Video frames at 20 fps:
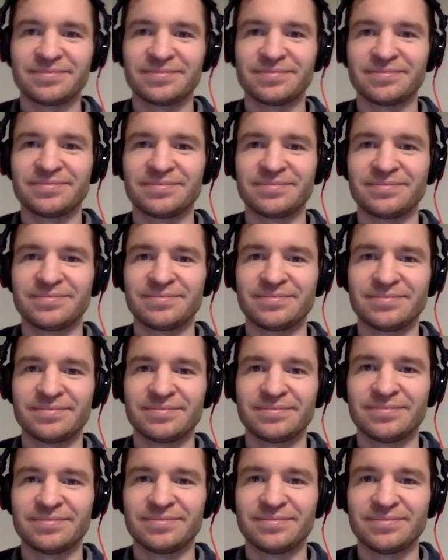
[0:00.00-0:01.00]

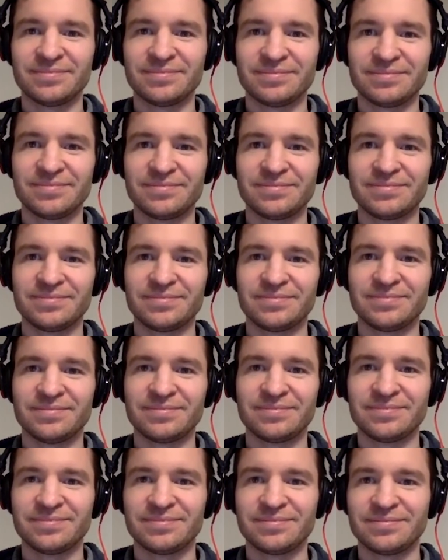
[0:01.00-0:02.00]

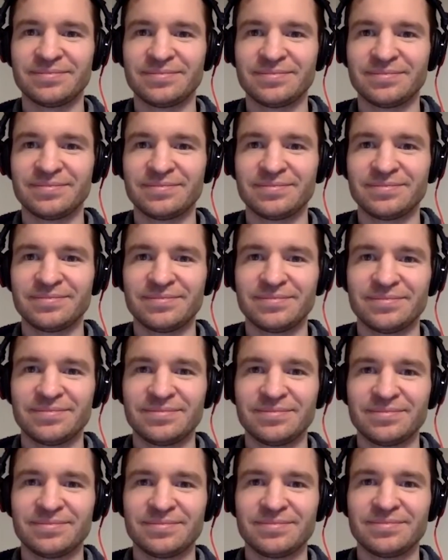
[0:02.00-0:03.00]

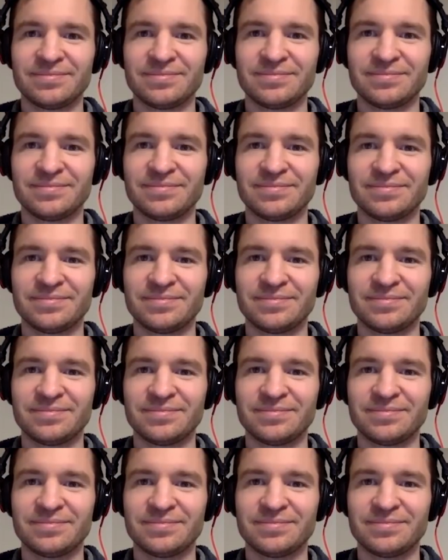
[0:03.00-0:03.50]
No words are spoken by the person on screen.